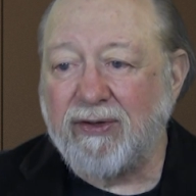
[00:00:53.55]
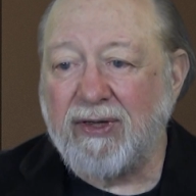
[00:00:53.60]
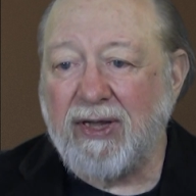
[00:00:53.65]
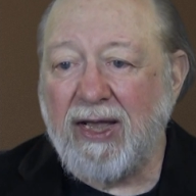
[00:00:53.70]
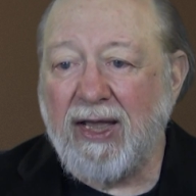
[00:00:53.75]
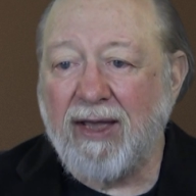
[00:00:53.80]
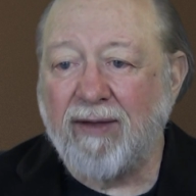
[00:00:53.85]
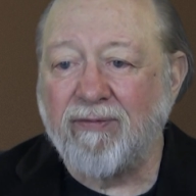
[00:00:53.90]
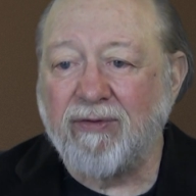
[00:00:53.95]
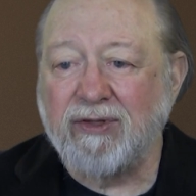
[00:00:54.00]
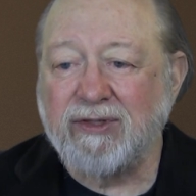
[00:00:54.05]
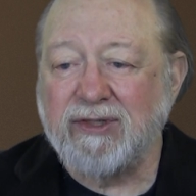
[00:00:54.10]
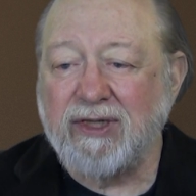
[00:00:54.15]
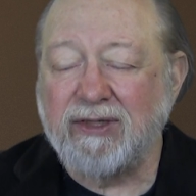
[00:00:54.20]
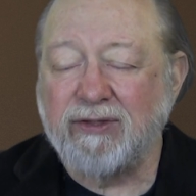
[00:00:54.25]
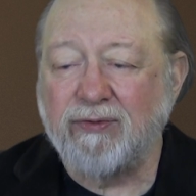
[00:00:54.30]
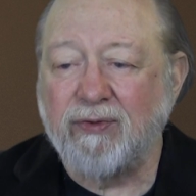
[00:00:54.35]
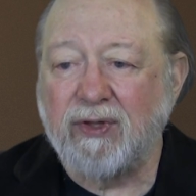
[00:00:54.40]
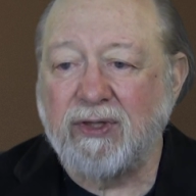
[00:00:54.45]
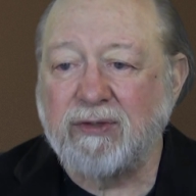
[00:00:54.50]
to having
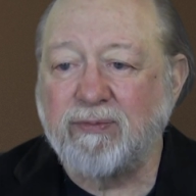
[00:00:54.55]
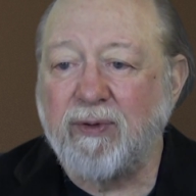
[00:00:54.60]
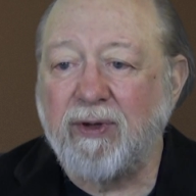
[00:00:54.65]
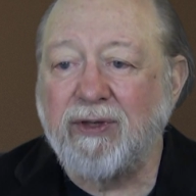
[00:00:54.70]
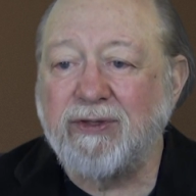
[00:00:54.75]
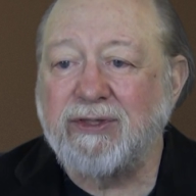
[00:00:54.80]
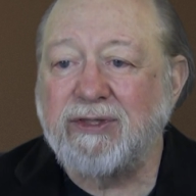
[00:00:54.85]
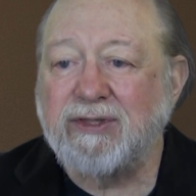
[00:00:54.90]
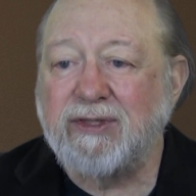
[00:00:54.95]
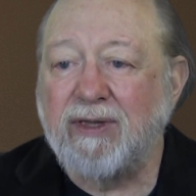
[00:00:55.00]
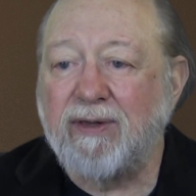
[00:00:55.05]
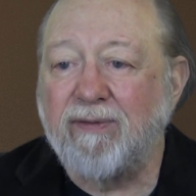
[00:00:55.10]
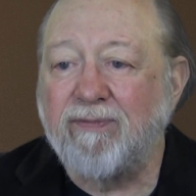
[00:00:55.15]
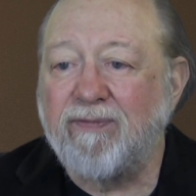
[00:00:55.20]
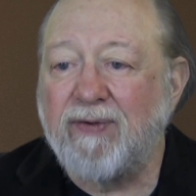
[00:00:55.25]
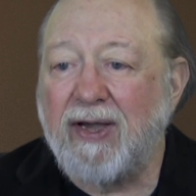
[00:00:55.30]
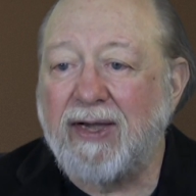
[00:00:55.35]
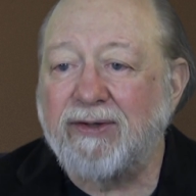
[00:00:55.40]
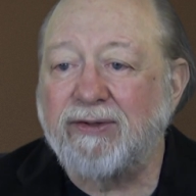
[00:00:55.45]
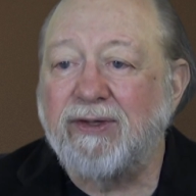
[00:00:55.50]
sensory experiences, and in
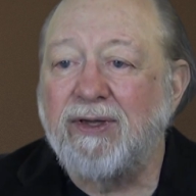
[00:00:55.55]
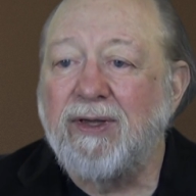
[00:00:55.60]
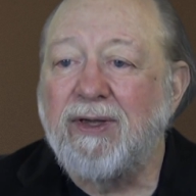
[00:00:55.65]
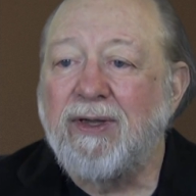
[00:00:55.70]
fact,